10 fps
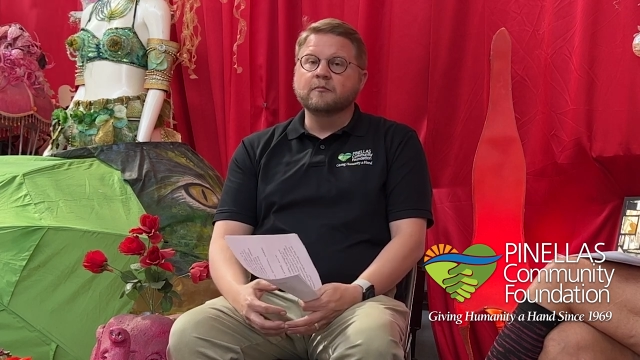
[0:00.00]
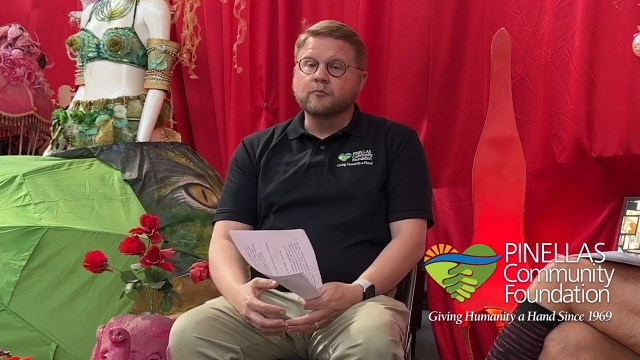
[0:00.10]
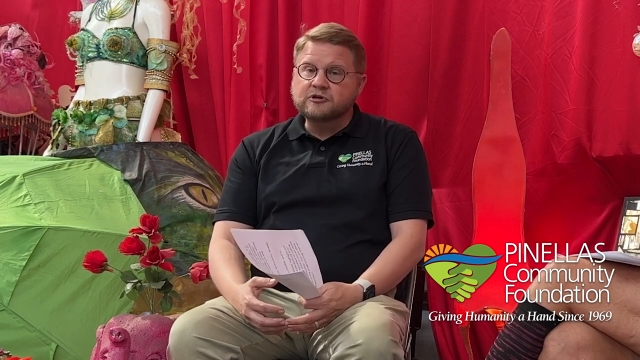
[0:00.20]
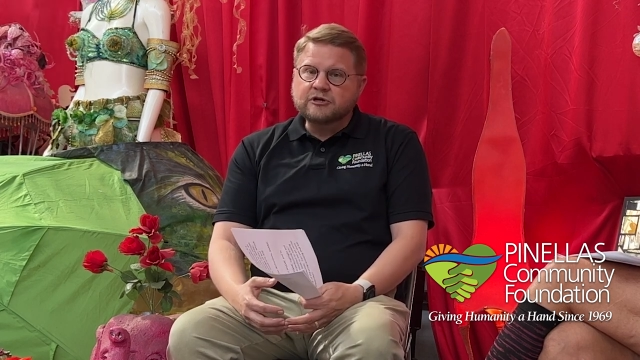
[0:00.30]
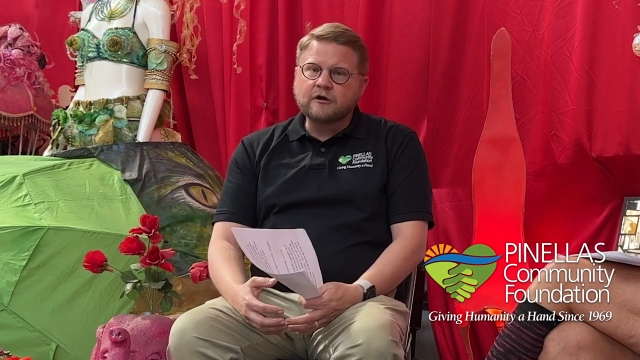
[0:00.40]

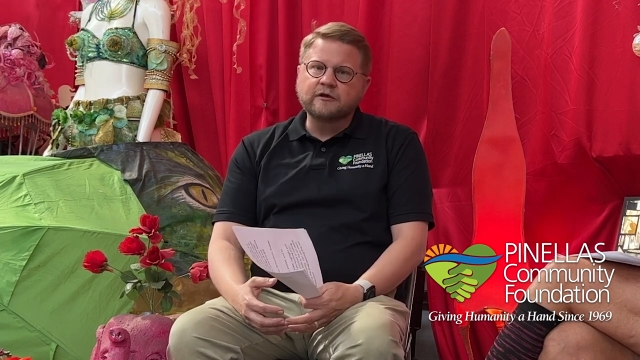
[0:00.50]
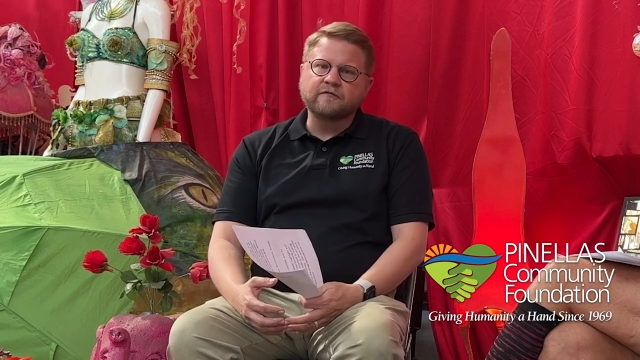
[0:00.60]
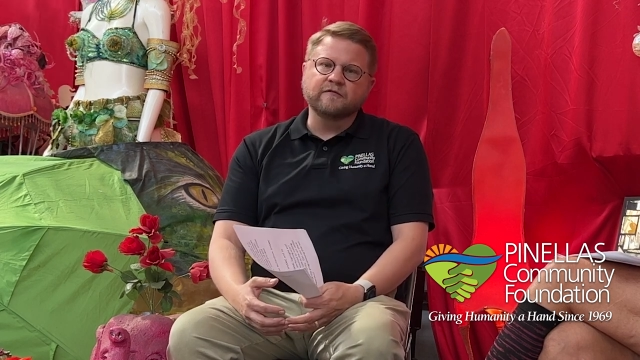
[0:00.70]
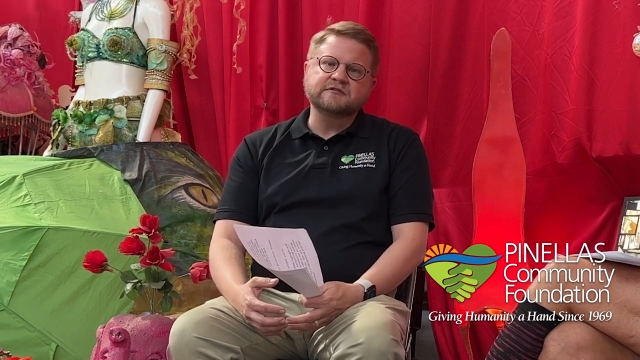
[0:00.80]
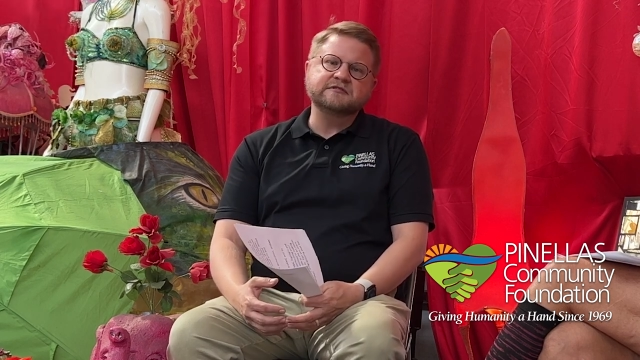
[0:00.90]
bridging our
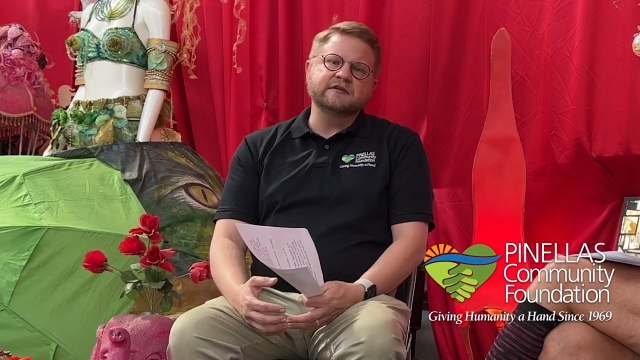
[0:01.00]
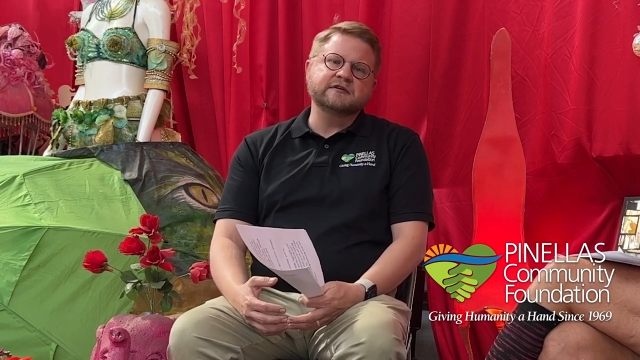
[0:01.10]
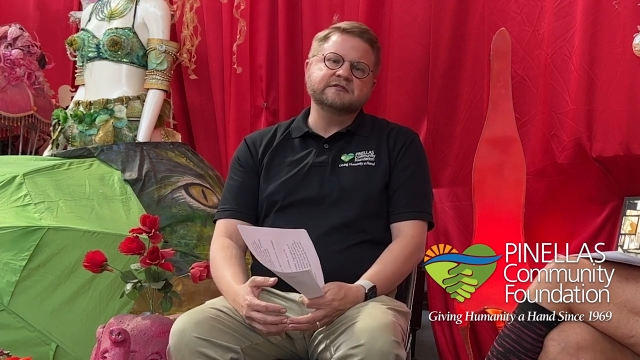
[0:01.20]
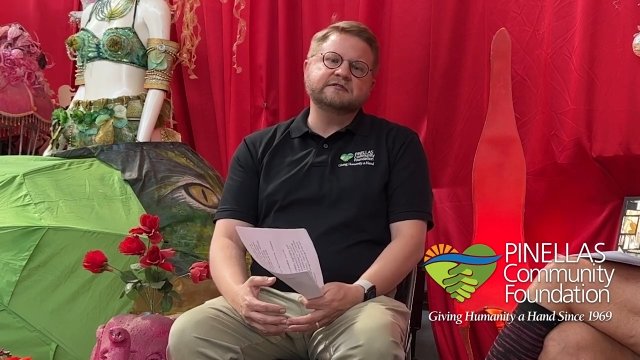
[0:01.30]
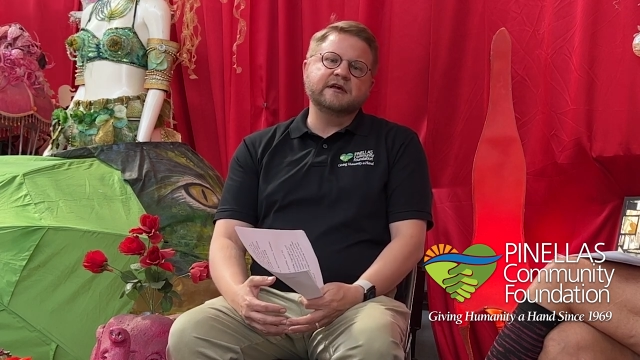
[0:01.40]

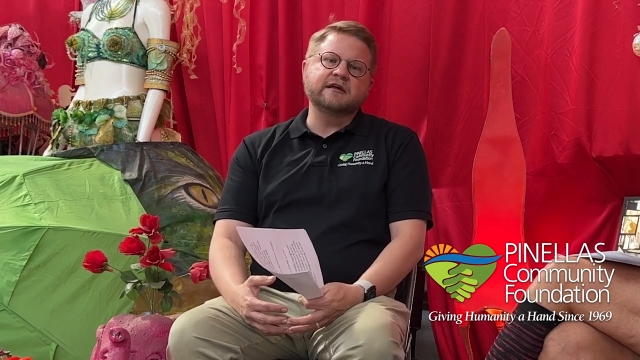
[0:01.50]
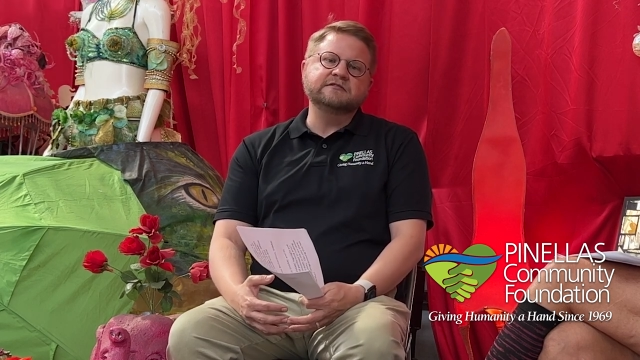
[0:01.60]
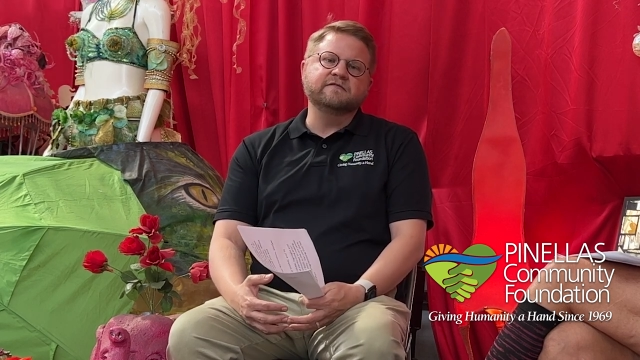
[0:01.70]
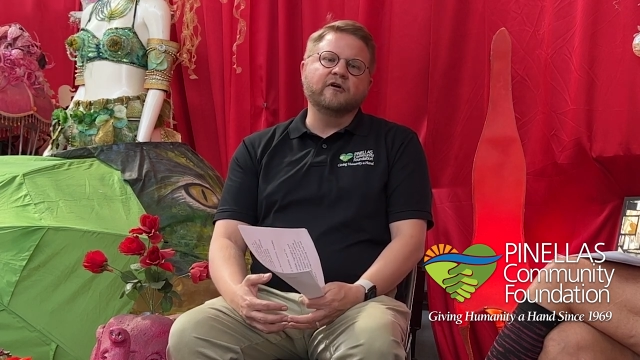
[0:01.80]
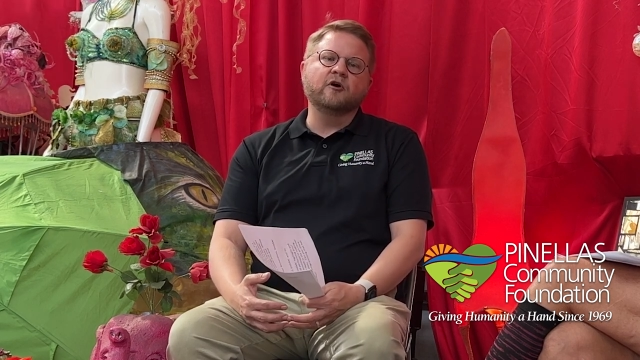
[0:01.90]
differences, and
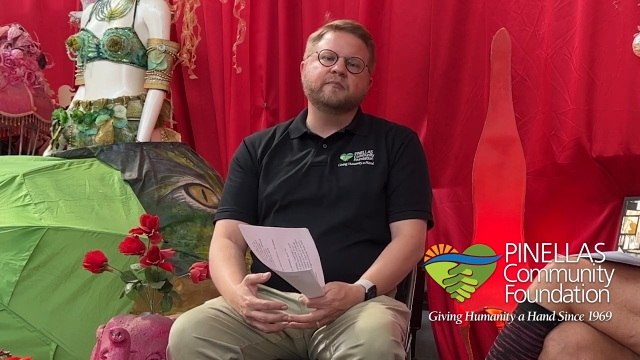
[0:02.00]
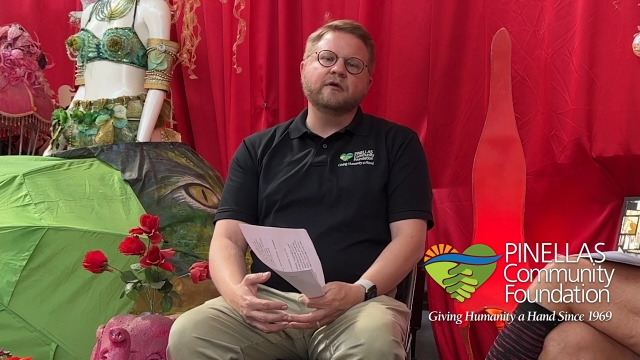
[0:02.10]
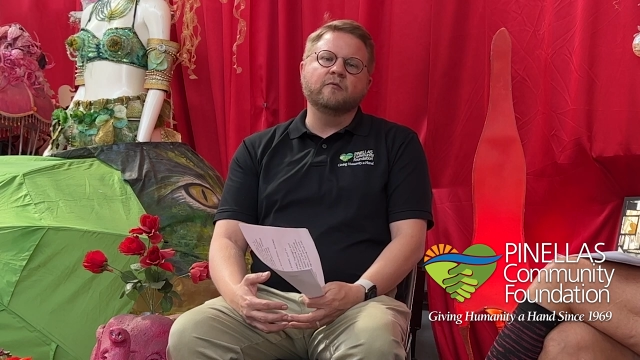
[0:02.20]
developing